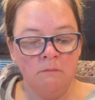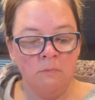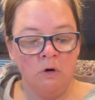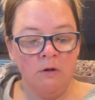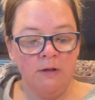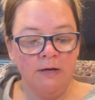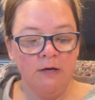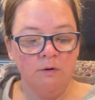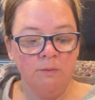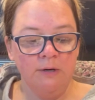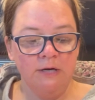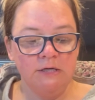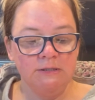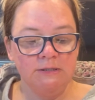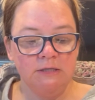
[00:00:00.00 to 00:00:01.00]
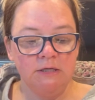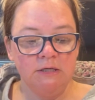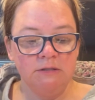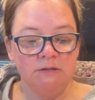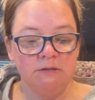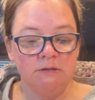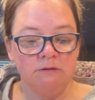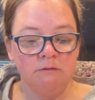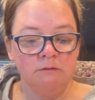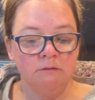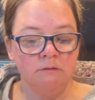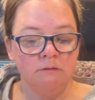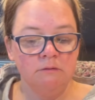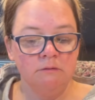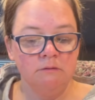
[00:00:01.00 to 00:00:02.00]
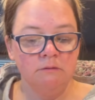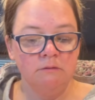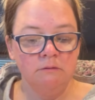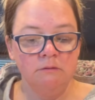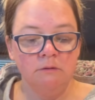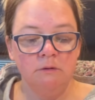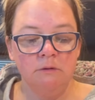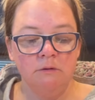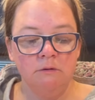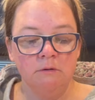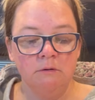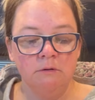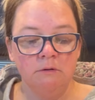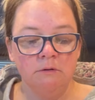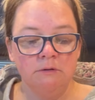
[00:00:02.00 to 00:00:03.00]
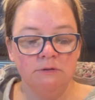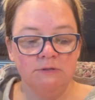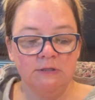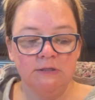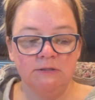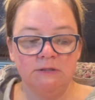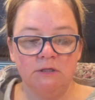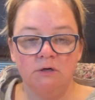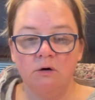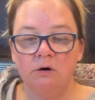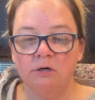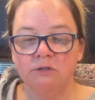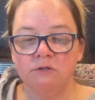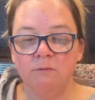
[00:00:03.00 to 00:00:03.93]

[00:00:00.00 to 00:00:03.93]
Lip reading: All I can read is that it's 60 yards.